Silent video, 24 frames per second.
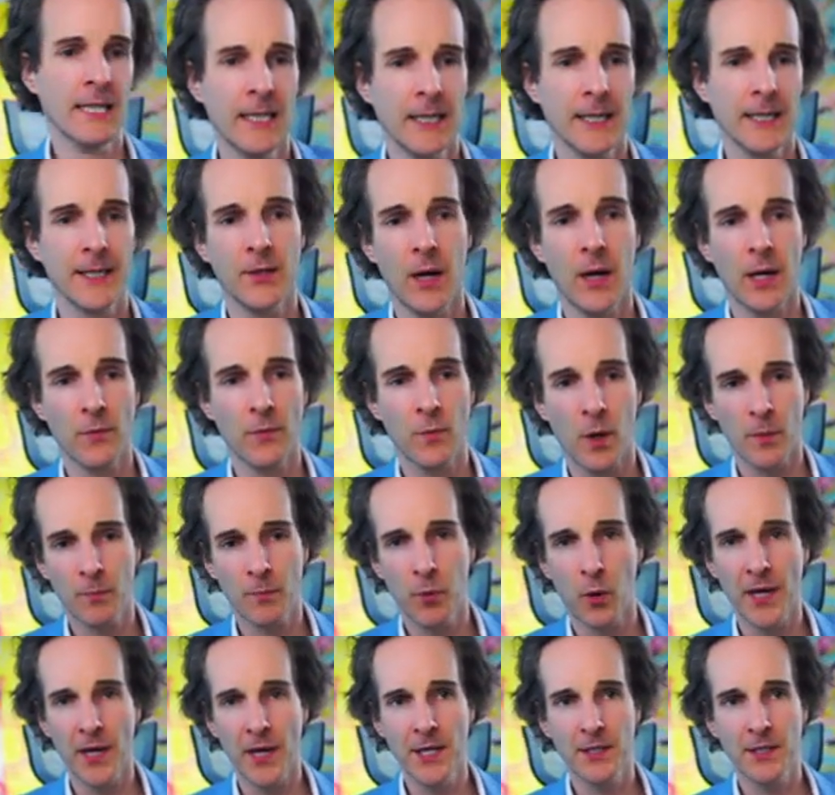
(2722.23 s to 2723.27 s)
you know, at what
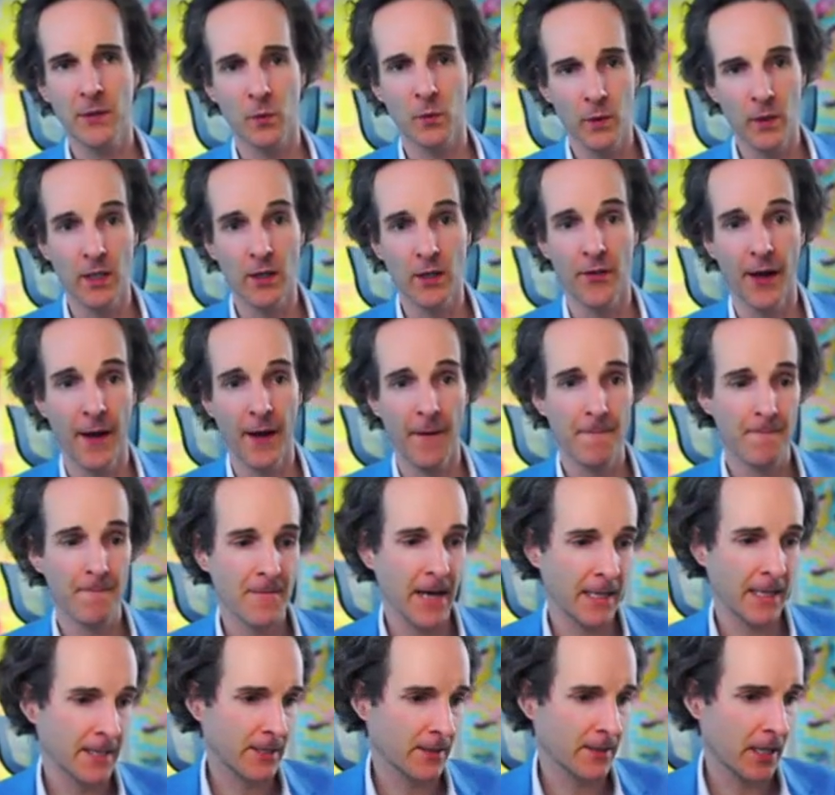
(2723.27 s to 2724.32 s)
point will they?
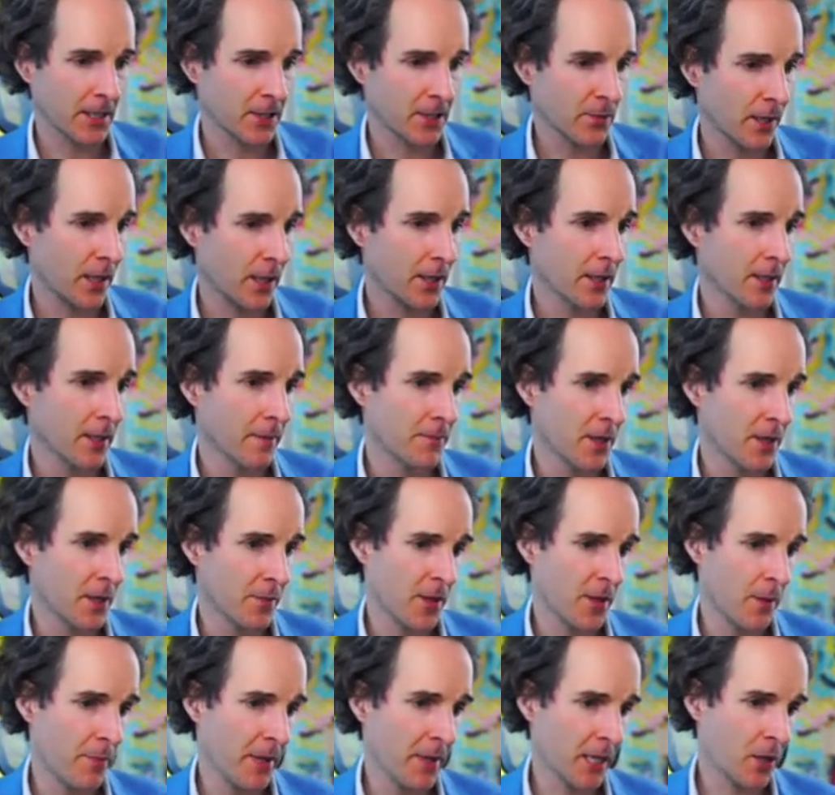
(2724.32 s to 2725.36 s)
That's that's really the, the,
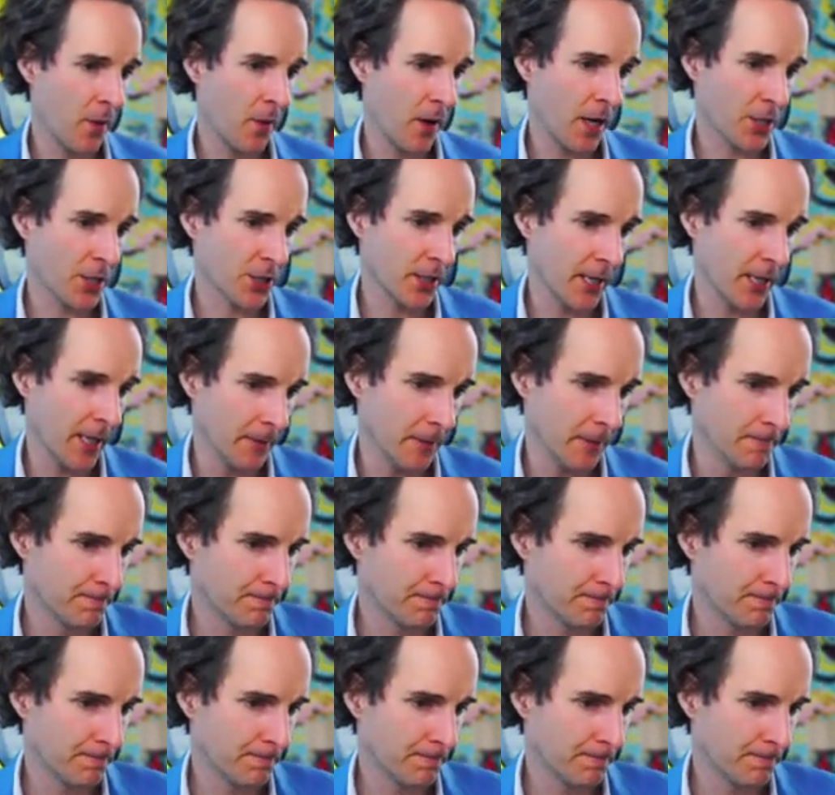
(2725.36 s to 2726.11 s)
the big question here.